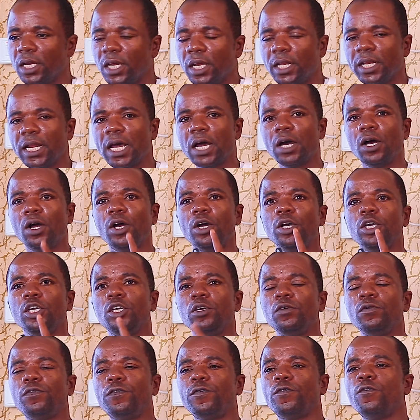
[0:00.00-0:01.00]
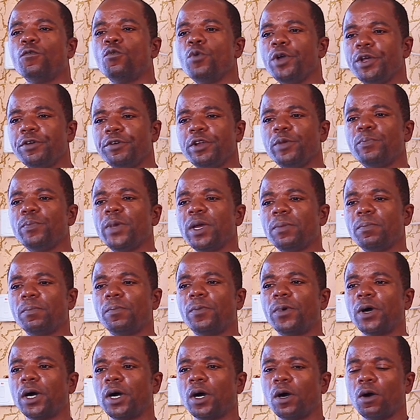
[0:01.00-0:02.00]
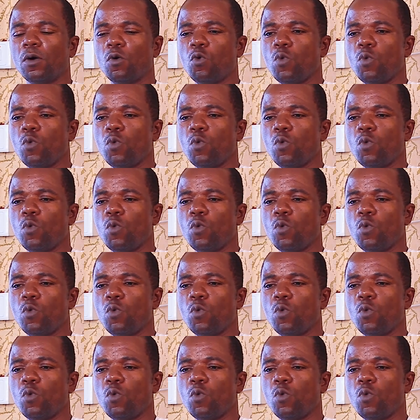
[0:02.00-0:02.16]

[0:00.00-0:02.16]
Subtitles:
Now, if we remember